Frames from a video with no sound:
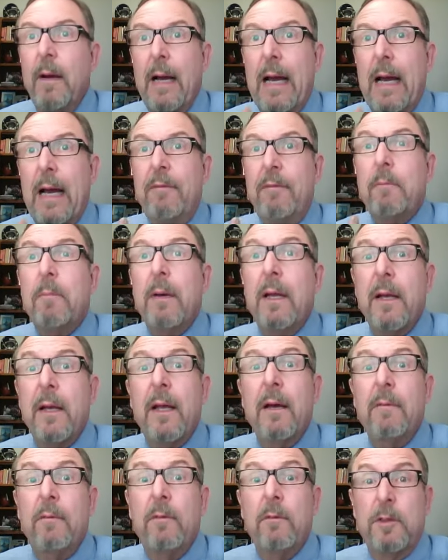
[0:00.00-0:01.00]
having been
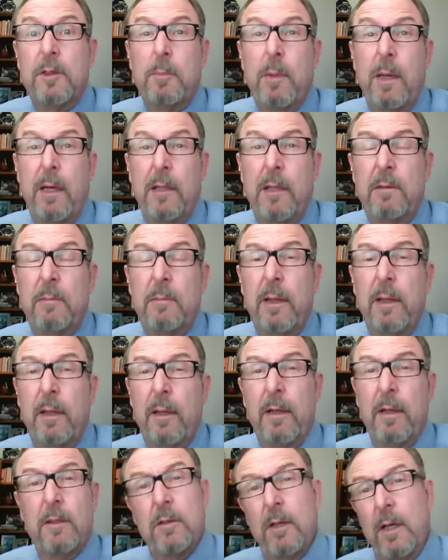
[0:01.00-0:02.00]
given
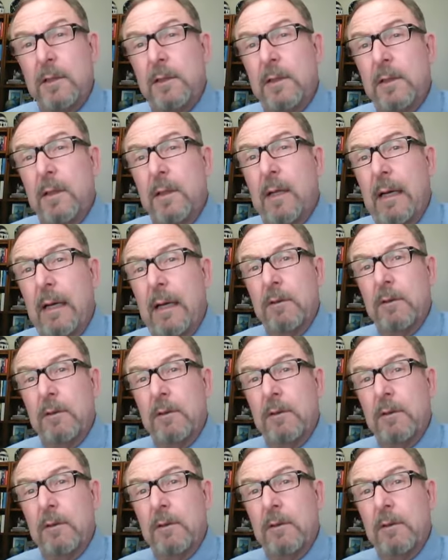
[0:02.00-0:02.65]
responsibility and trusted that